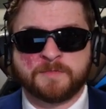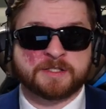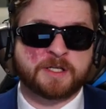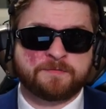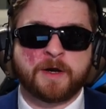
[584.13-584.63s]

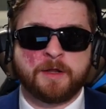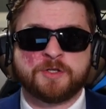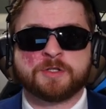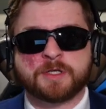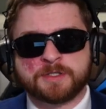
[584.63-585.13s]
Now, such
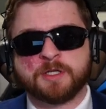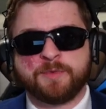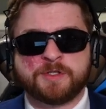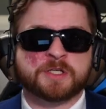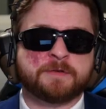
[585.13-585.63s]
violations can still
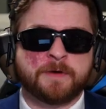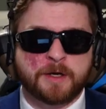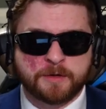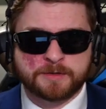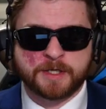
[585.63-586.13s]
be
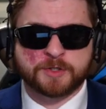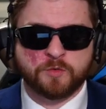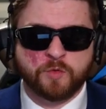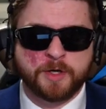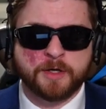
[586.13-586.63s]
justified under
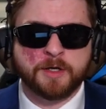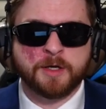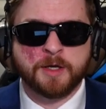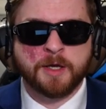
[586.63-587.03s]
Section 1.